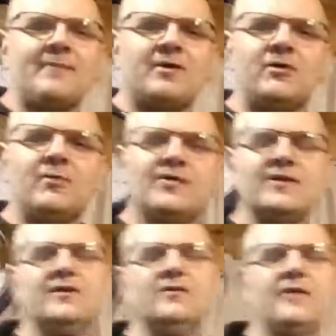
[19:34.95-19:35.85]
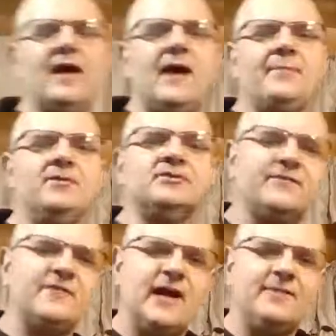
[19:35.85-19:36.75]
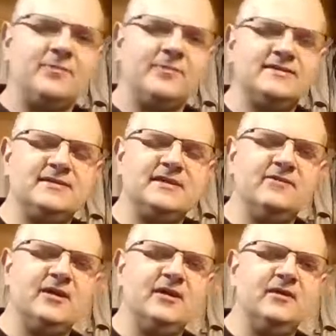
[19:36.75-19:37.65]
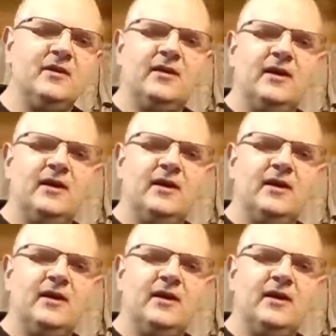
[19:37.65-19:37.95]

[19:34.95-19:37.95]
I don't know why they killed the app. I used to have the app on my TV